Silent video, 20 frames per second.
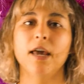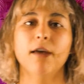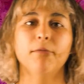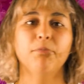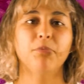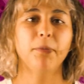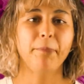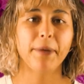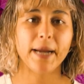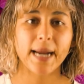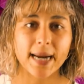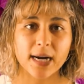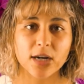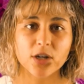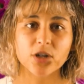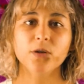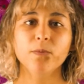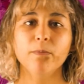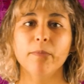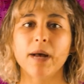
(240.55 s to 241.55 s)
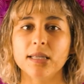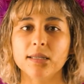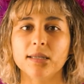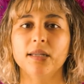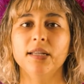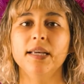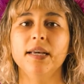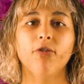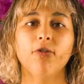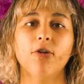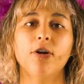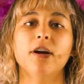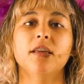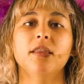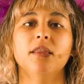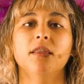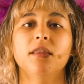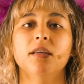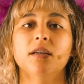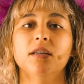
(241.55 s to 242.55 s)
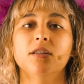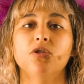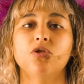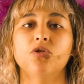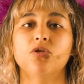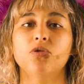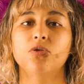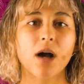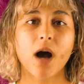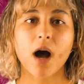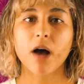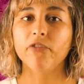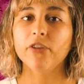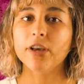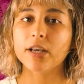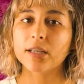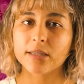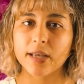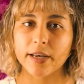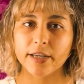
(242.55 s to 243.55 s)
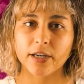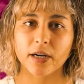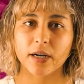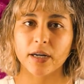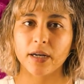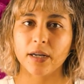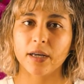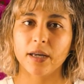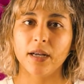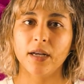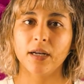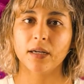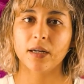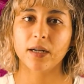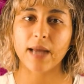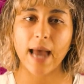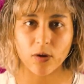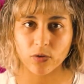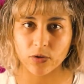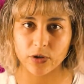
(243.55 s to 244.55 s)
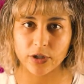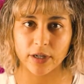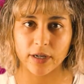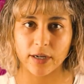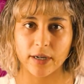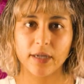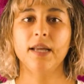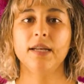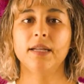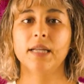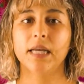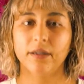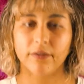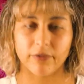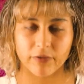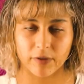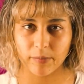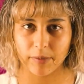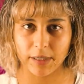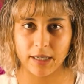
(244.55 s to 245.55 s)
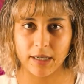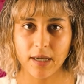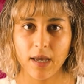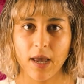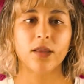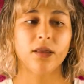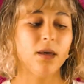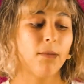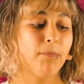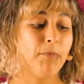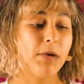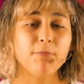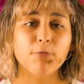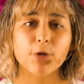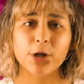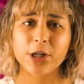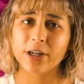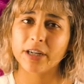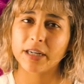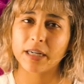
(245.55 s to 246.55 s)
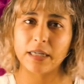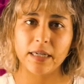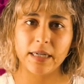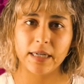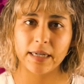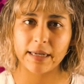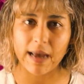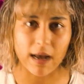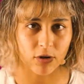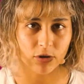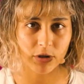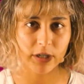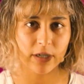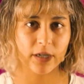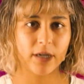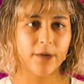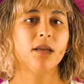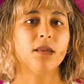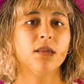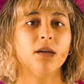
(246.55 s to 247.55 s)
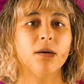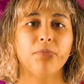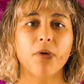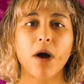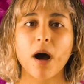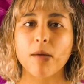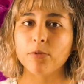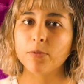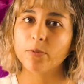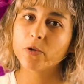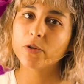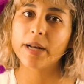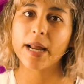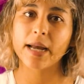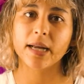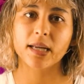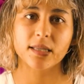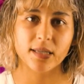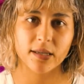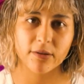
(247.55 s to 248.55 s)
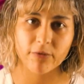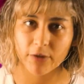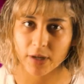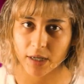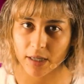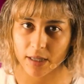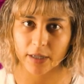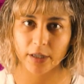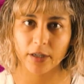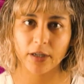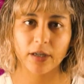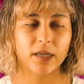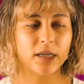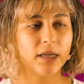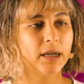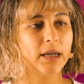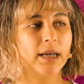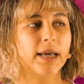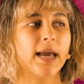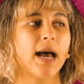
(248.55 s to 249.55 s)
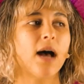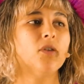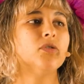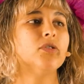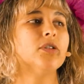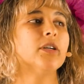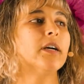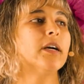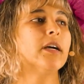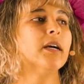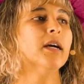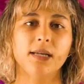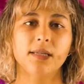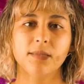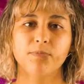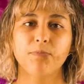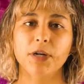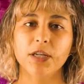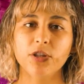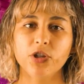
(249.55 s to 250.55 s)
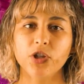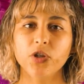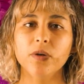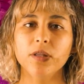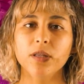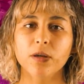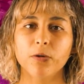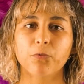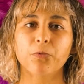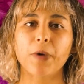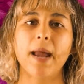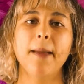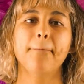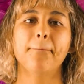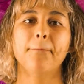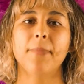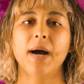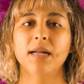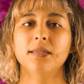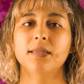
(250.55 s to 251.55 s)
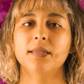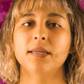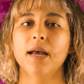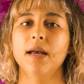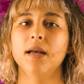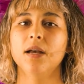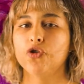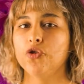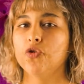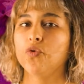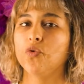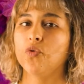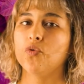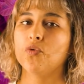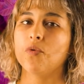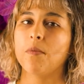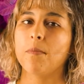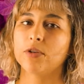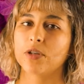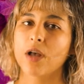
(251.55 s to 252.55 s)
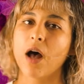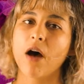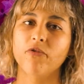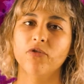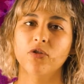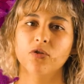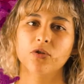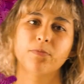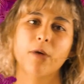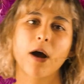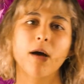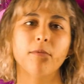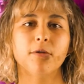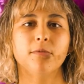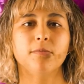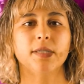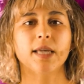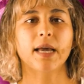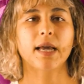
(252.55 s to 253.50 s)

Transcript: It prepares you mentally for the conflicts that you're gonna encounter inevitably, the people you're gonna encounter, the probable negativity that you're gonna encounter. It puts you in the right mindset to solve those problems.